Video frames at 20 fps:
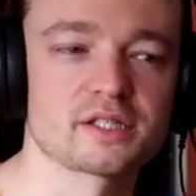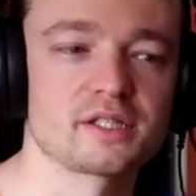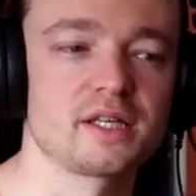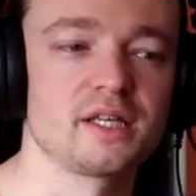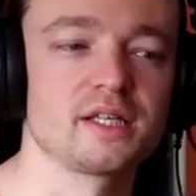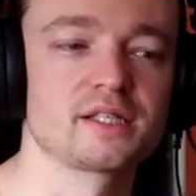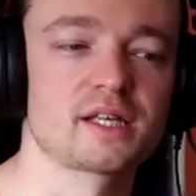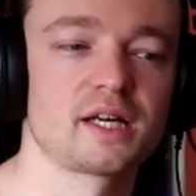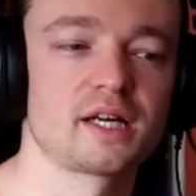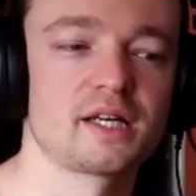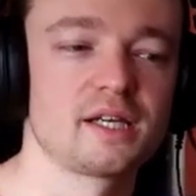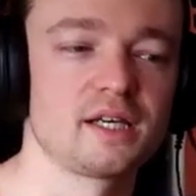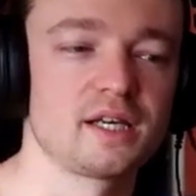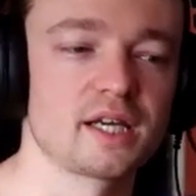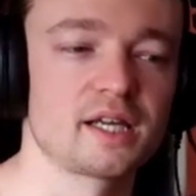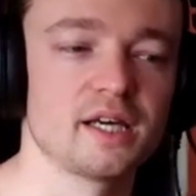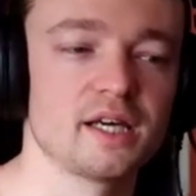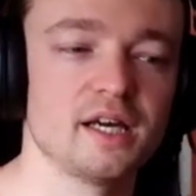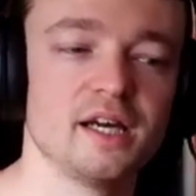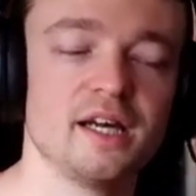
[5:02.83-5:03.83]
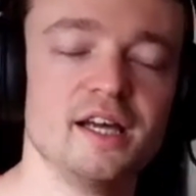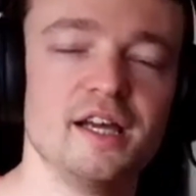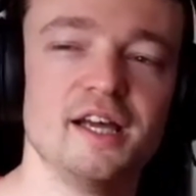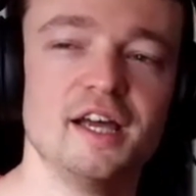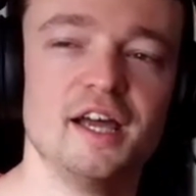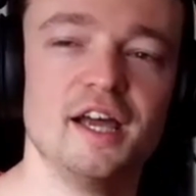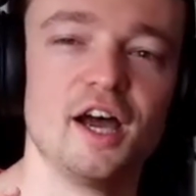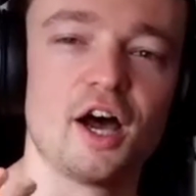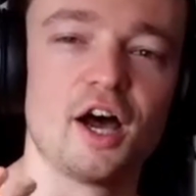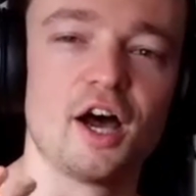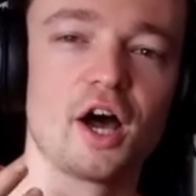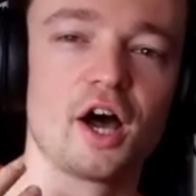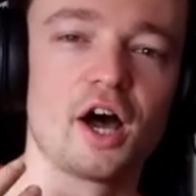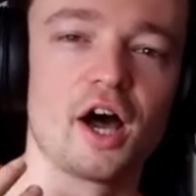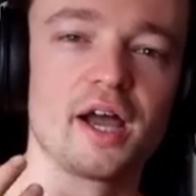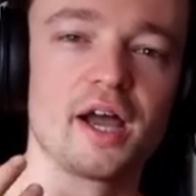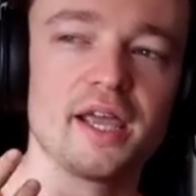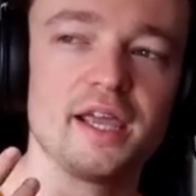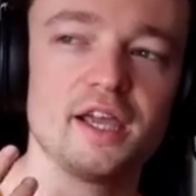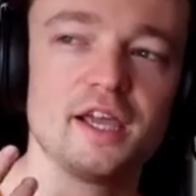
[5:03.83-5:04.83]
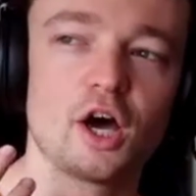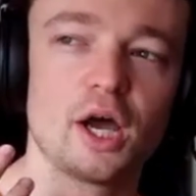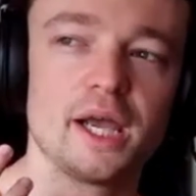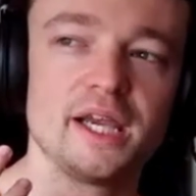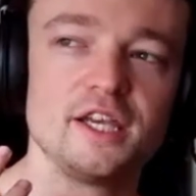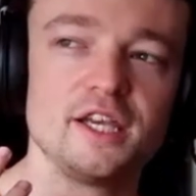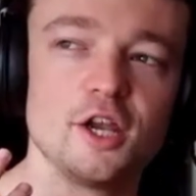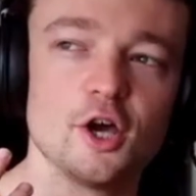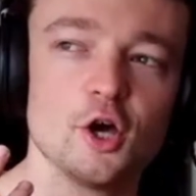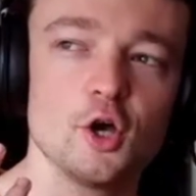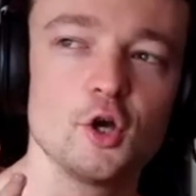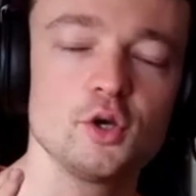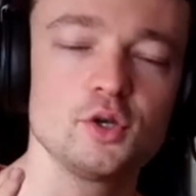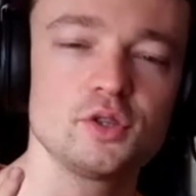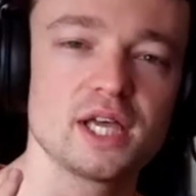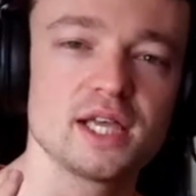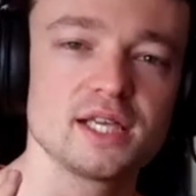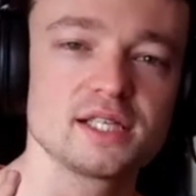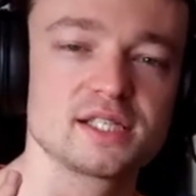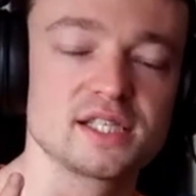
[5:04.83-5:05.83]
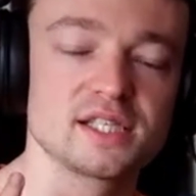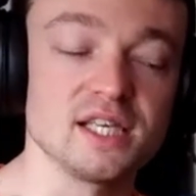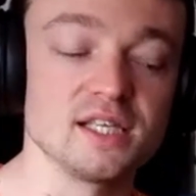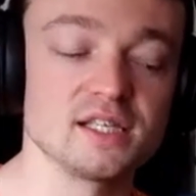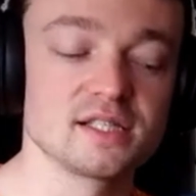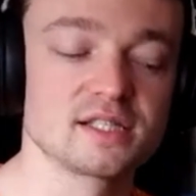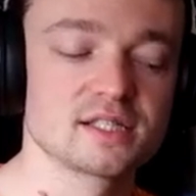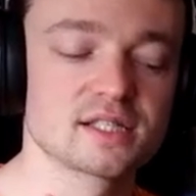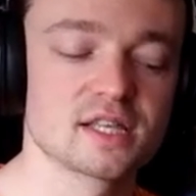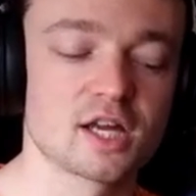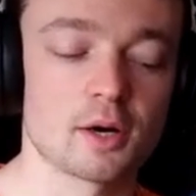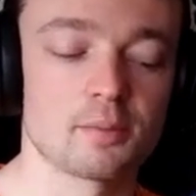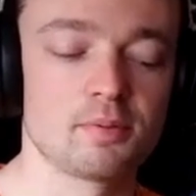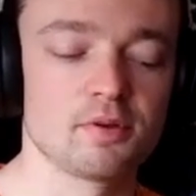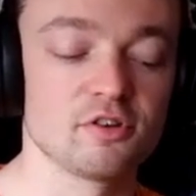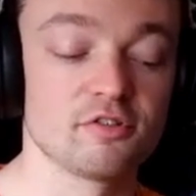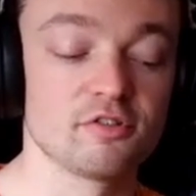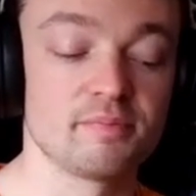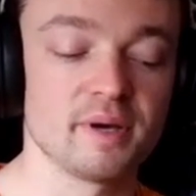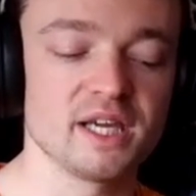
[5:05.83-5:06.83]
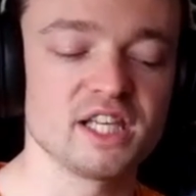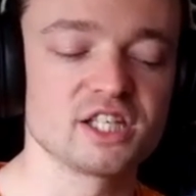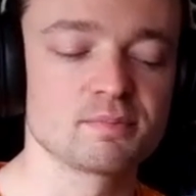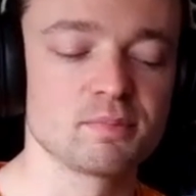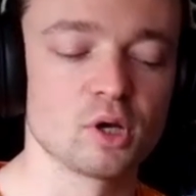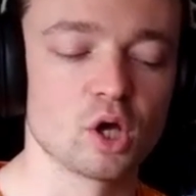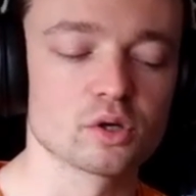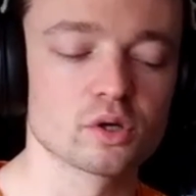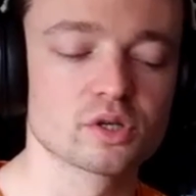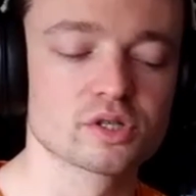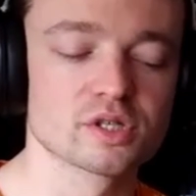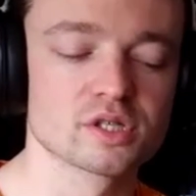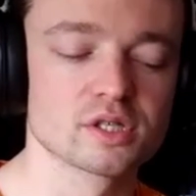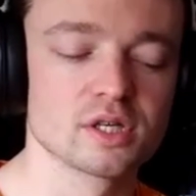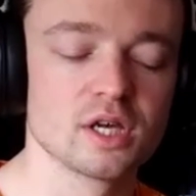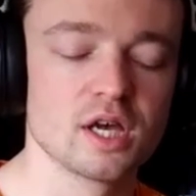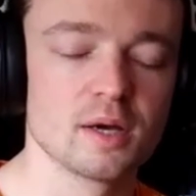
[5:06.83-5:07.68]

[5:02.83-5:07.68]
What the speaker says: It's kind of like I know there's these couple of base blocks,